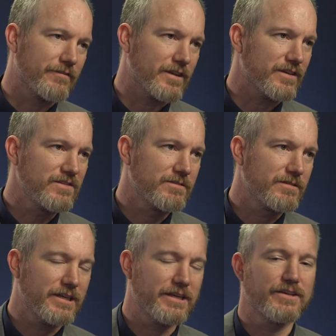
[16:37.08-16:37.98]
of this
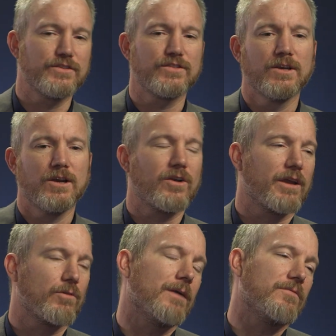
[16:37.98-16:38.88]
is
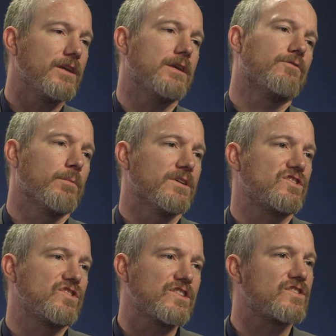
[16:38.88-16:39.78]
okay, when I'm thinking from a
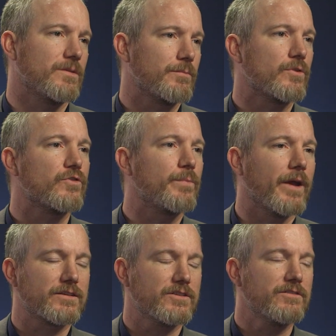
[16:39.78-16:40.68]
system
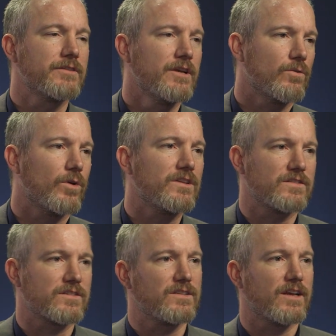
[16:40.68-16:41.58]
perspective, yeah. what does
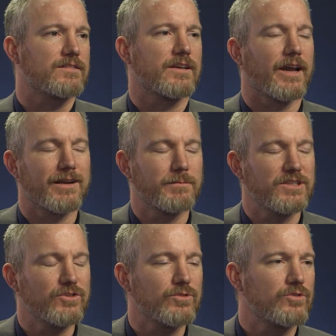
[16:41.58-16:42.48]
Success Academy
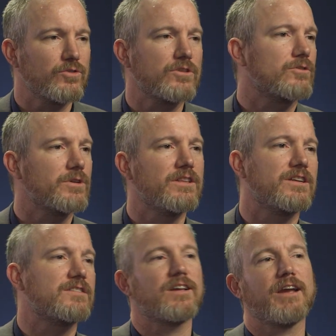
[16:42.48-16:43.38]
do to the degree that
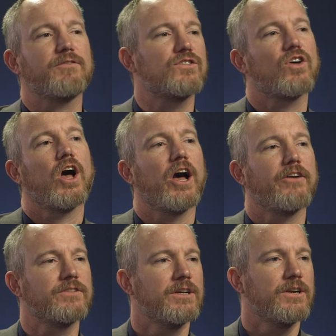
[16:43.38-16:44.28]
it siphons
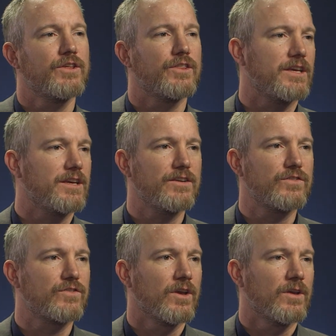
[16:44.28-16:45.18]
off
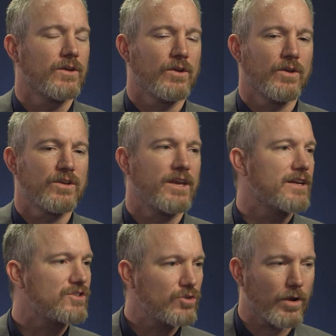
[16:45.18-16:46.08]
these?
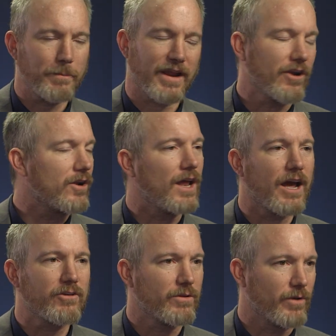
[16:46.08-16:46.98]
kids who are parent
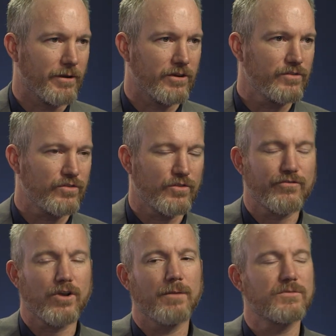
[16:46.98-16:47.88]
lottery winners
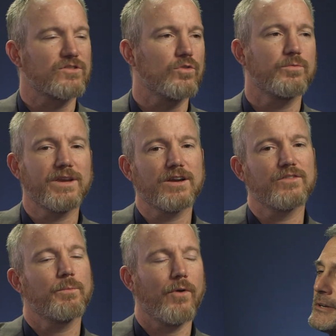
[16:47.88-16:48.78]
from the schools because well,